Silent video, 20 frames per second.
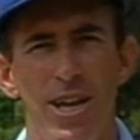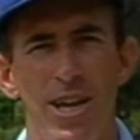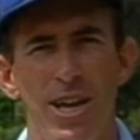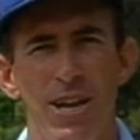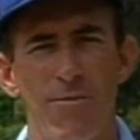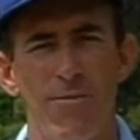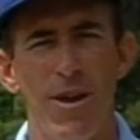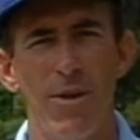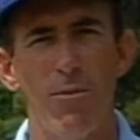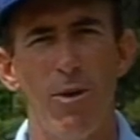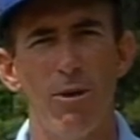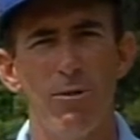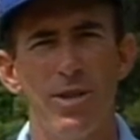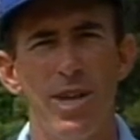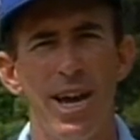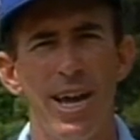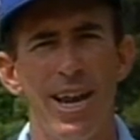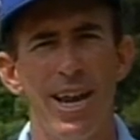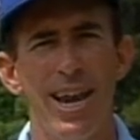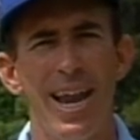If they want
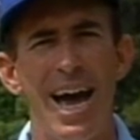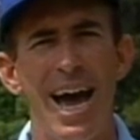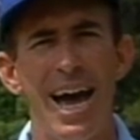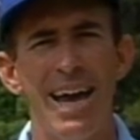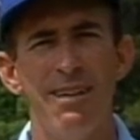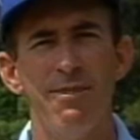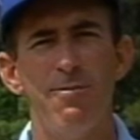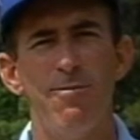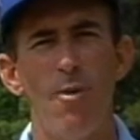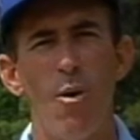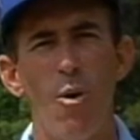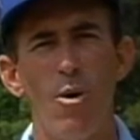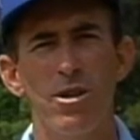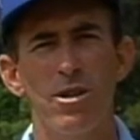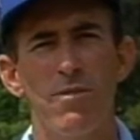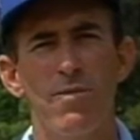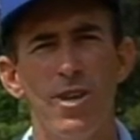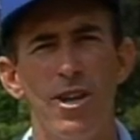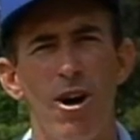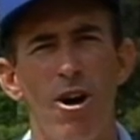that line of force
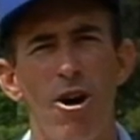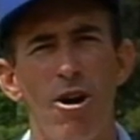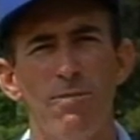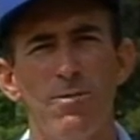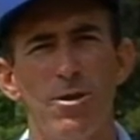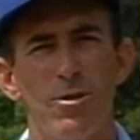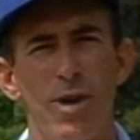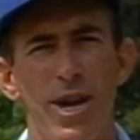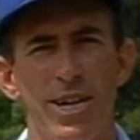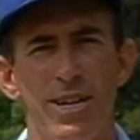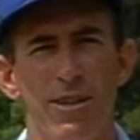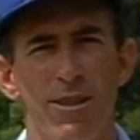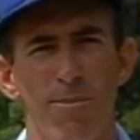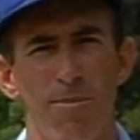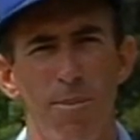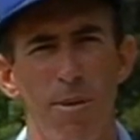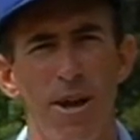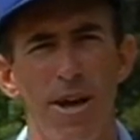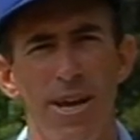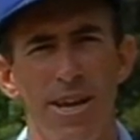of the arm straight to the
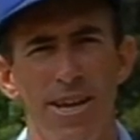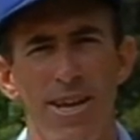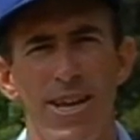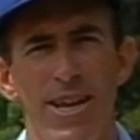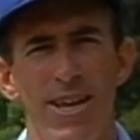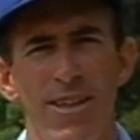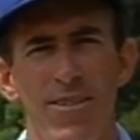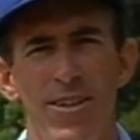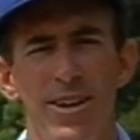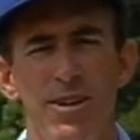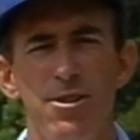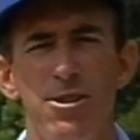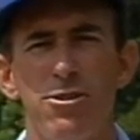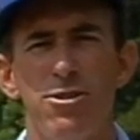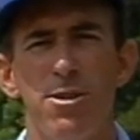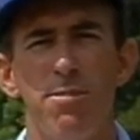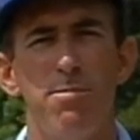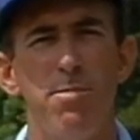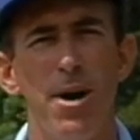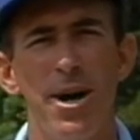plate, they'll use
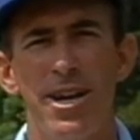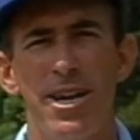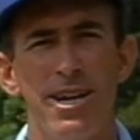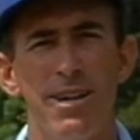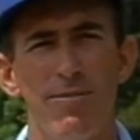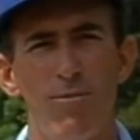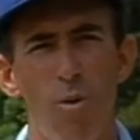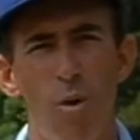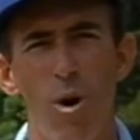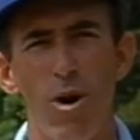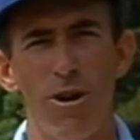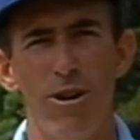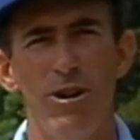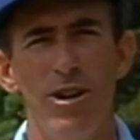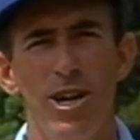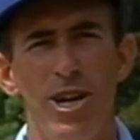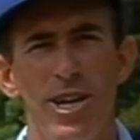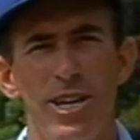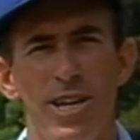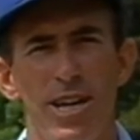a bucket of water
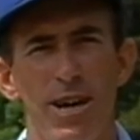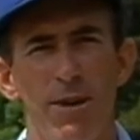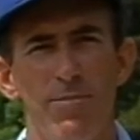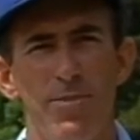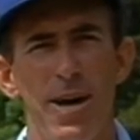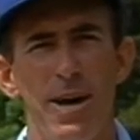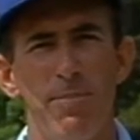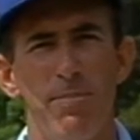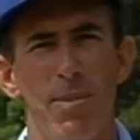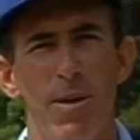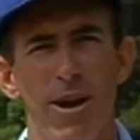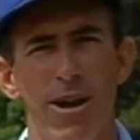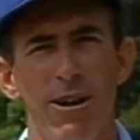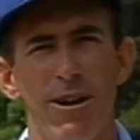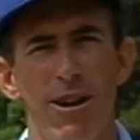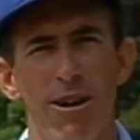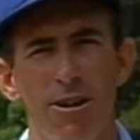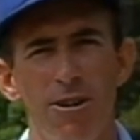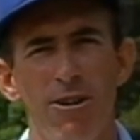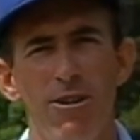to help that player
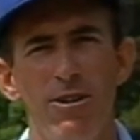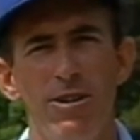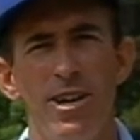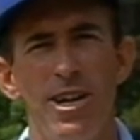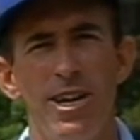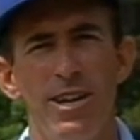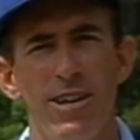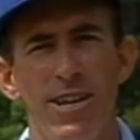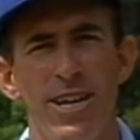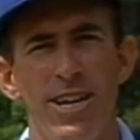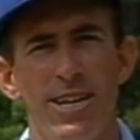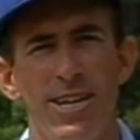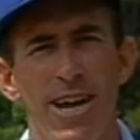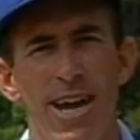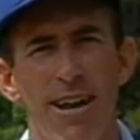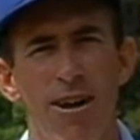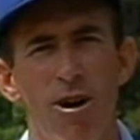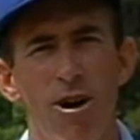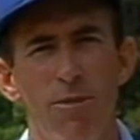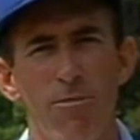learn to get
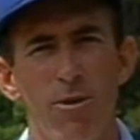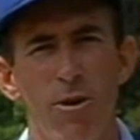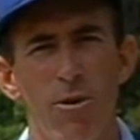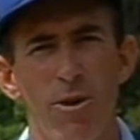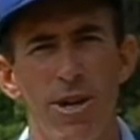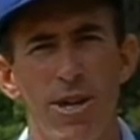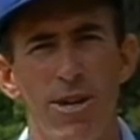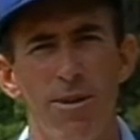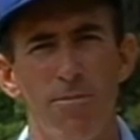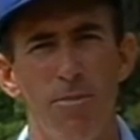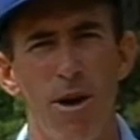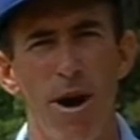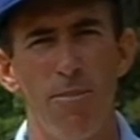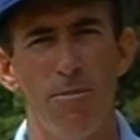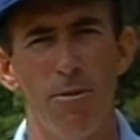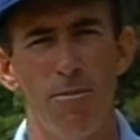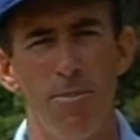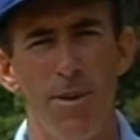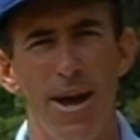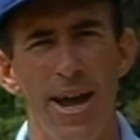that arm going in the
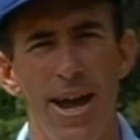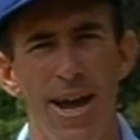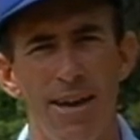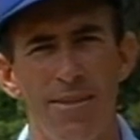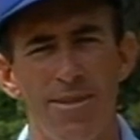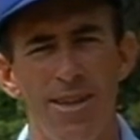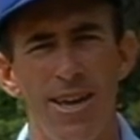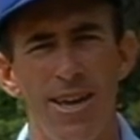proper path.